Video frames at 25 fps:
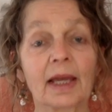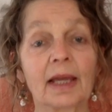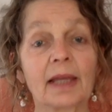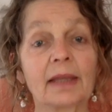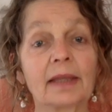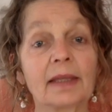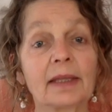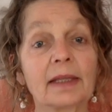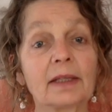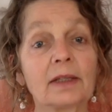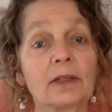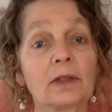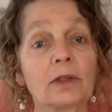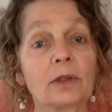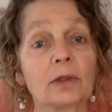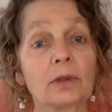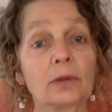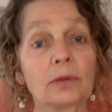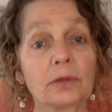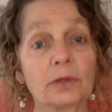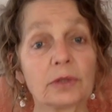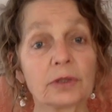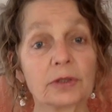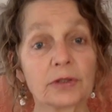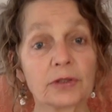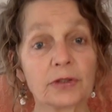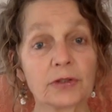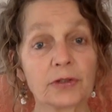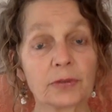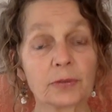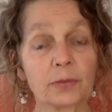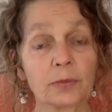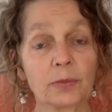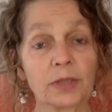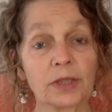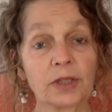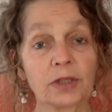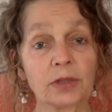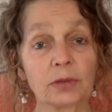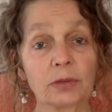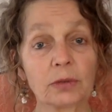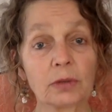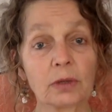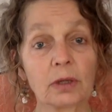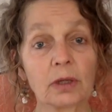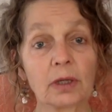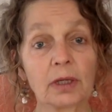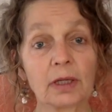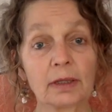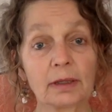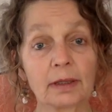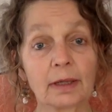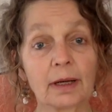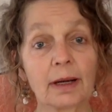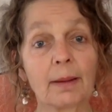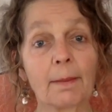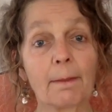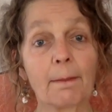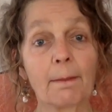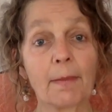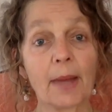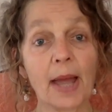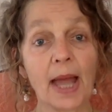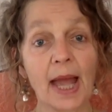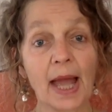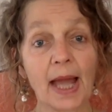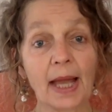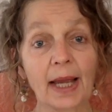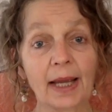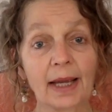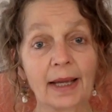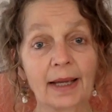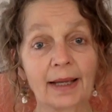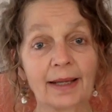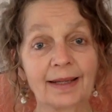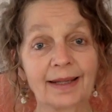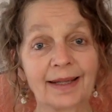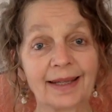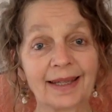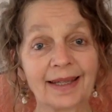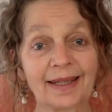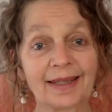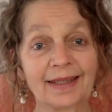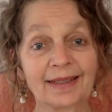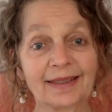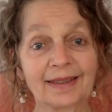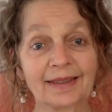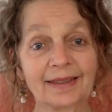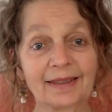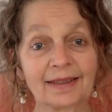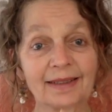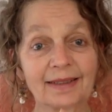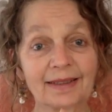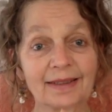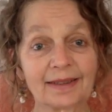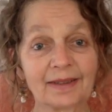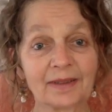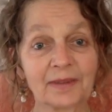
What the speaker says: And then notice when you are back here